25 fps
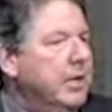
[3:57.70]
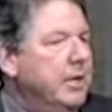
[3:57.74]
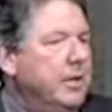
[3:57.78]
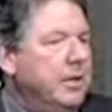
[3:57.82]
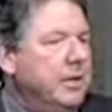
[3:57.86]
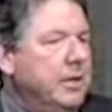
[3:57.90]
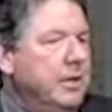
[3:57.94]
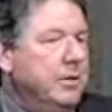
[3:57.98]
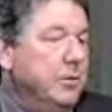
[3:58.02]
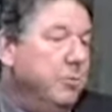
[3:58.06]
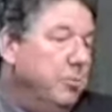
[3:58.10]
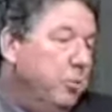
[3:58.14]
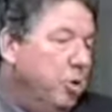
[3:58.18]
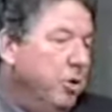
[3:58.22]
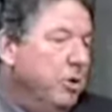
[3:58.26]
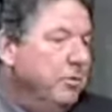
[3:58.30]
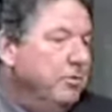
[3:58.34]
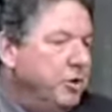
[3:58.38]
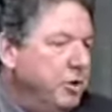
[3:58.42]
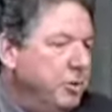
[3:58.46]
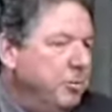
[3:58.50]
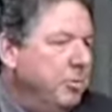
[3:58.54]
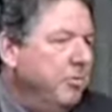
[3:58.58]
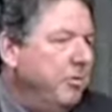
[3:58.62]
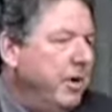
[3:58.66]
the Board
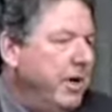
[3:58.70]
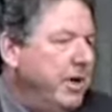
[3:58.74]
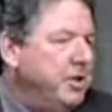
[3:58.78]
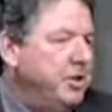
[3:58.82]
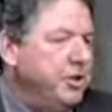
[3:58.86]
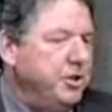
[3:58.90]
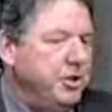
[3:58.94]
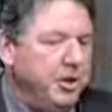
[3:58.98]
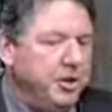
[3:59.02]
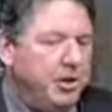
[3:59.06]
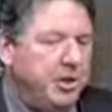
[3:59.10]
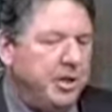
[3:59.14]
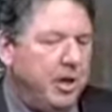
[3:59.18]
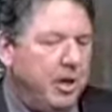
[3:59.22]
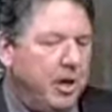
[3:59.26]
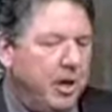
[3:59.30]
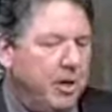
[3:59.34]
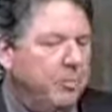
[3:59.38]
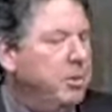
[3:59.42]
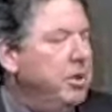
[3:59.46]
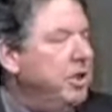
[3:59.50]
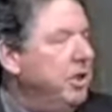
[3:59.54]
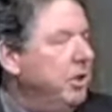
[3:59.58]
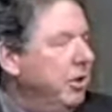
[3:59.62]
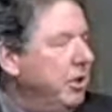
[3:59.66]
of Supervisors you sit
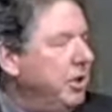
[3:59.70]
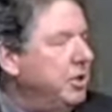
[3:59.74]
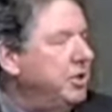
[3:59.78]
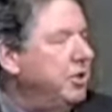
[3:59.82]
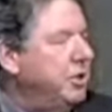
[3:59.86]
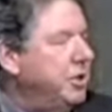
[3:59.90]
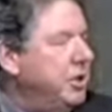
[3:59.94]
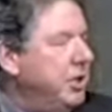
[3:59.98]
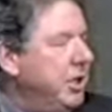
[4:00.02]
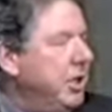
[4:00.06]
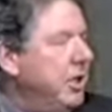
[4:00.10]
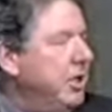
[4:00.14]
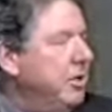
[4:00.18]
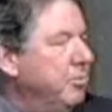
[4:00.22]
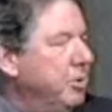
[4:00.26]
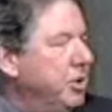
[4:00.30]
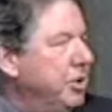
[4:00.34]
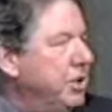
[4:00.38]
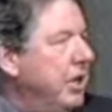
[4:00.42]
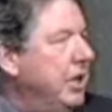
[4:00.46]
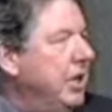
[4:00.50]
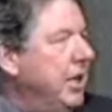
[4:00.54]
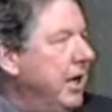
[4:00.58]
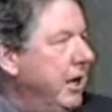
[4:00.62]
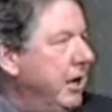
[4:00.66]
on, but you also sit
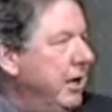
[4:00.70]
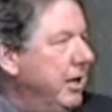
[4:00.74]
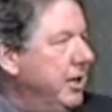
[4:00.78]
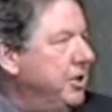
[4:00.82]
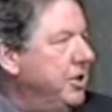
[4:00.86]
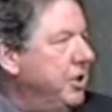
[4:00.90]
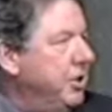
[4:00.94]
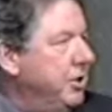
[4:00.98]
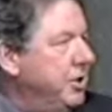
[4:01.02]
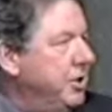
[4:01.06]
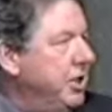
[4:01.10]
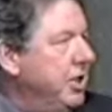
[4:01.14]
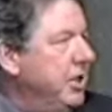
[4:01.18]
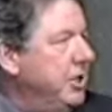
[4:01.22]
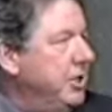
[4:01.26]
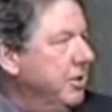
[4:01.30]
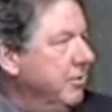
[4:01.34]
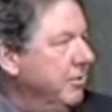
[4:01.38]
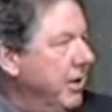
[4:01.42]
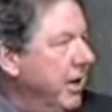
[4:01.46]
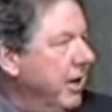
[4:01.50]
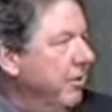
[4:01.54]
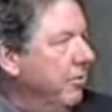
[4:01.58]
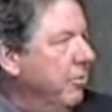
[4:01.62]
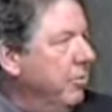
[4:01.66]
Merced County Association
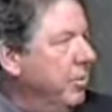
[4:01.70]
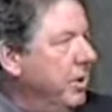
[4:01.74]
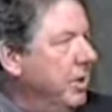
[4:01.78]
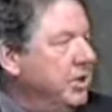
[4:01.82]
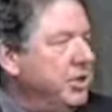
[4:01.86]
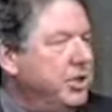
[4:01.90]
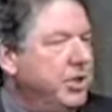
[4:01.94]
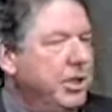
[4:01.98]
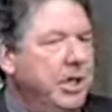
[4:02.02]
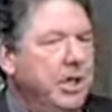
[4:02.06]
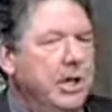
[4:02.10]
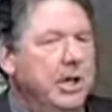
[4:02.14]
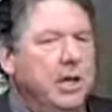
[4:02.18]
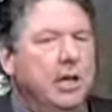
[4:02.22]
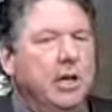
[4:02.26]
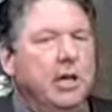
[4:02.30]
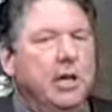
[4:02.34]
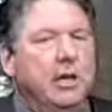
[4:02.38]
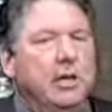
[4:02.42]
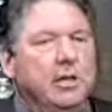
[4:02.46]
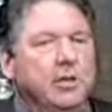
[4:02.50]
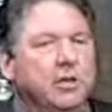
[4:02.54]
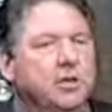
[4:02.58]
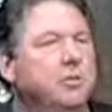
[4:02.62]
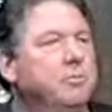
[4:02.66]
of Governments.
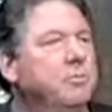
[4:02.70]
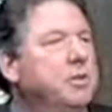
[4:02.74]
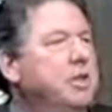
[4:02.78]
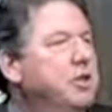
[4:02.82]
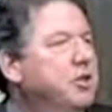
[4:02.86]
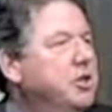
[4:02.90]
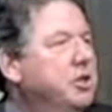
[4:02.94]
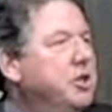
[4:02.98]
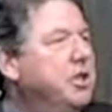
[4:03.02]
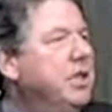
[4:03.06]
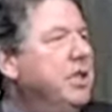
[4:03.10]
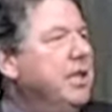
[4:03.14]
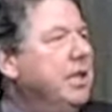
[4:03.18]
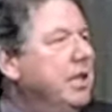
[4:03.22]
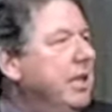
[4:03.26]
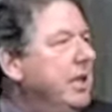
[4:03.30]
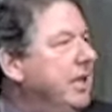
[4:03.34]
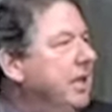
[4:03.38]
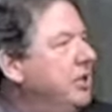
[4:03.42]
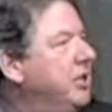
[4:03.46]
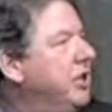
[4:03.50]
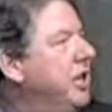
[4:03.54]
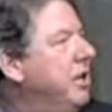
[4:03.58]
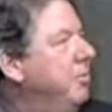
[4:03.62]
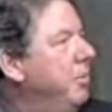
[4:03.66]
There's some interesting
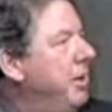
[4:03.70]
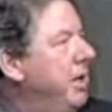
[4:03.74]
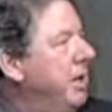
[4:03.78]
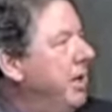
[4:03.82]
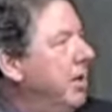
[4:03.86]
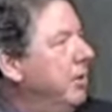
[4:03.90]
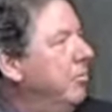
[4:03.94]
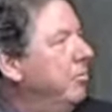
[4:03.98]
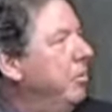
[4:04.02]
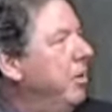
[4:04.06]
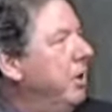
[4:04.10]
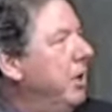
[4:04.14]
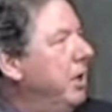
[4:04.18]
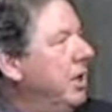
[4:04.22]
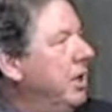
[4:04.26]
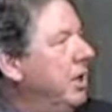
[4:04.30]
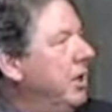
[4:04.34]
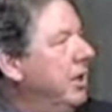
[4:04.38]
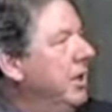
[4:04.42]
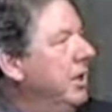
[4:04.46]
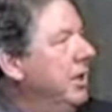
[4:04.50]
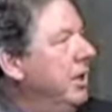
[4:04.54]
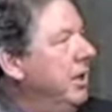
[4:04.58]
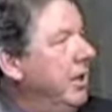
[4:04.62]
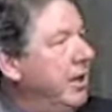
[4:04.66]
things coming up
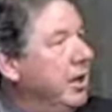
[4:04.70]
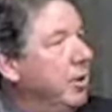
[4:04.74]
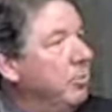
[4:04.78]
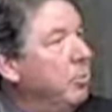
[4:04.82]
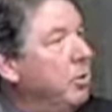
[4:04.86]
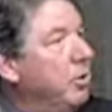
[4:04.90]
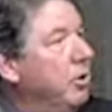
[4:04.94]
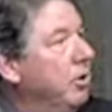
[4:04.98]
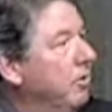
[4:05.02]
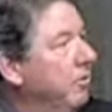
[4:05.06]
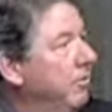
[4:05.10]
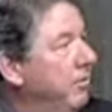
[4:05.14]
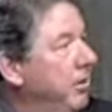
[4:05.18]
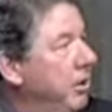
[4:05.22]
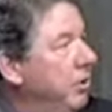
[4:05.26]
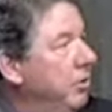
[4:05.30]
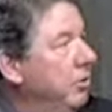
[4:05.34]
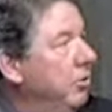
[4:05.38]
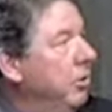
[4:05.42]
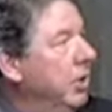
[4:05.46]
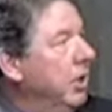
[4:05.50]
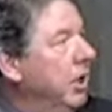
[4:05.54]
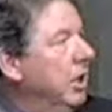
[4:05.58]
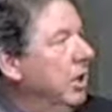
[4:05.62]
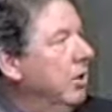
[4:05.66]
in their
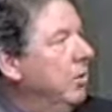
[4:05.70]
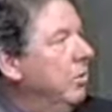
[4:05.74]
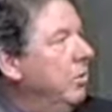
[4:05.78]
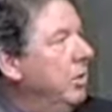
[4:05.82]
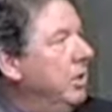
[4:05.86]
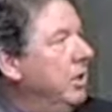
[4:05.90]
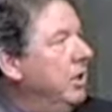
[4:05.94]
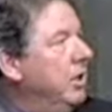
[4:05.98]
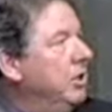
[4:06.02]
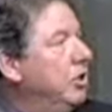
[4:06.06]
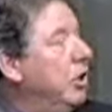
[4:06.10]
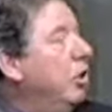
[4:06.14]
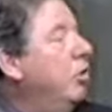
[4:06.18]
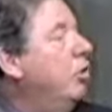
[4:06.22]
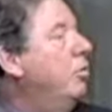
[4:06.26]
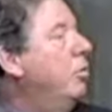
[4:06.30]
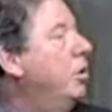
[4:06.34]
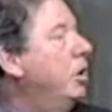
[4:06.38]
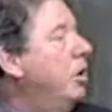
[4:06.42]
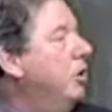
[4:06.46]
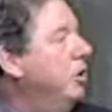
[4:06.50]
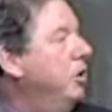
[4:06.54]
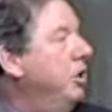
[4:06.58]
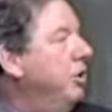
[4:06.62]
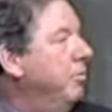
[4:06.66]
purview with the toll
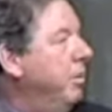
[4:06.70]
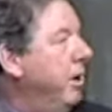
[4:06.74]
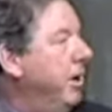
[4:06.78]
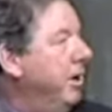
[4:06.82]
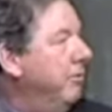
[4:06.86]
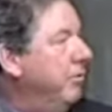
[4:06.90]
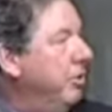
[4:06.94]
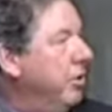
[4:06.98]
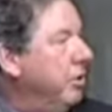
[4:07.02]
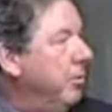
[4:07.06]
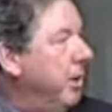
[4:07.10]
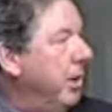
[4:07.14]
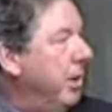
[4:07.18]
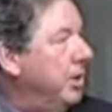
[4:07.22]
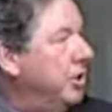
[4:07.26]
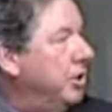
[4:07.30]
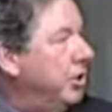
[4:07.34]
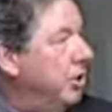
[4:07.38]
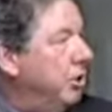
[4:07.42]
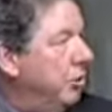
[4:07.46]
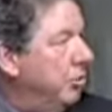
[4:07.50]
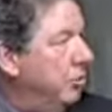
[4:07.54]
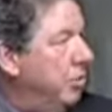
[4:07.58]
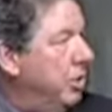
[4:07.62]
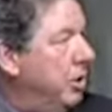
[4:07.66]
road. You might have heard about the
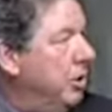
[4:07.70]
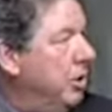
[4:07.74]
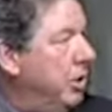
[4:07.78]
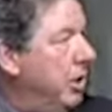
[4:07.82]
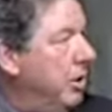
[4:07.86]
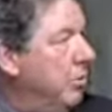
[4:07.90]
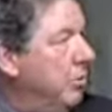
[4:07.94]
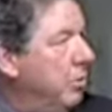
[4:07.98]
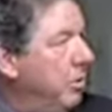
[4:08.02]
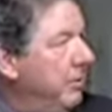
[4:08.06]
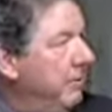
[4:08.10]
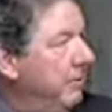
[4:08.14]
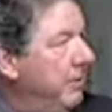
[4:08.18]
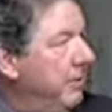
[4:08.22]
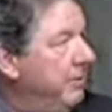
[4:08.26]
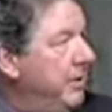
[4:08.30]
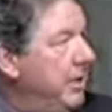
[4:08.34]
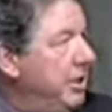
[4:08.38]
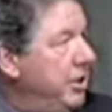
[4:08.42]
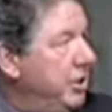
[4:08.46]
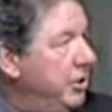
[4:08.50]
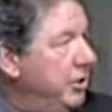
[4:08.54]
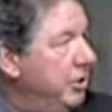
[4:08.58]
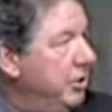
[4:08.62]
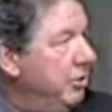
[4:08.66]
toll road on
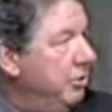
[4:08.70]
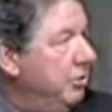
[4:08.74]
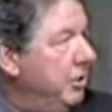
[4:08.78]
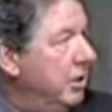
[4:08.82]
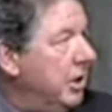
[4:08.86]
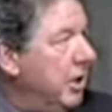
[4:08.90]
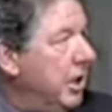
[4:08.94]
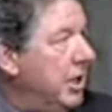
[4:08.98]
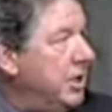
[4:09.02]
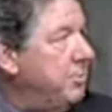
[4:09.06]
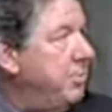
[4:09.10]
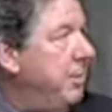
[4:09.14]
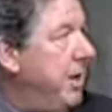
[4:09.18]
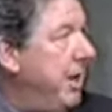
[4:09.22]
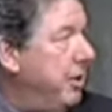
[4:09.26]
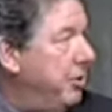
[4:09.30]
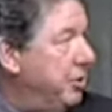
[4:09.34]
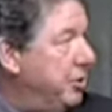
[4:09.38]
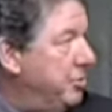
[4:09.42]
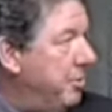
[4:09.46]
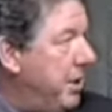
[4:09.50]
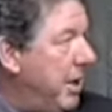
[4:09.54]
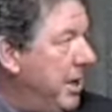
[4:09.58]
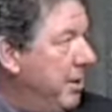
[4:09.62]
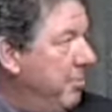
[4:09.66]
152, the Los
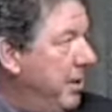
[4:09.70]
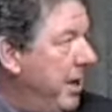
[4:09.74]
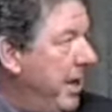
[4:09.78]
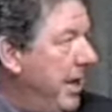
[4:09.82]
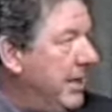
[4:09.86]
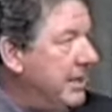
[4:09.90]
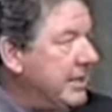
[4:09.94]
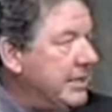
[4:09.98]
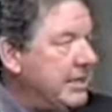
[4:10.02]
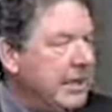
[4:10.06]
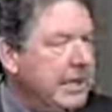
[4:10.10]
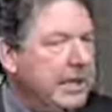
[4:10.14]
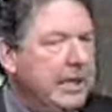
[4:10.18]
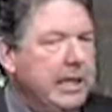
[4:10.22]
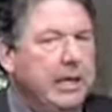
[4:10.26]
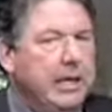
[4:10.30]
Banos bypass.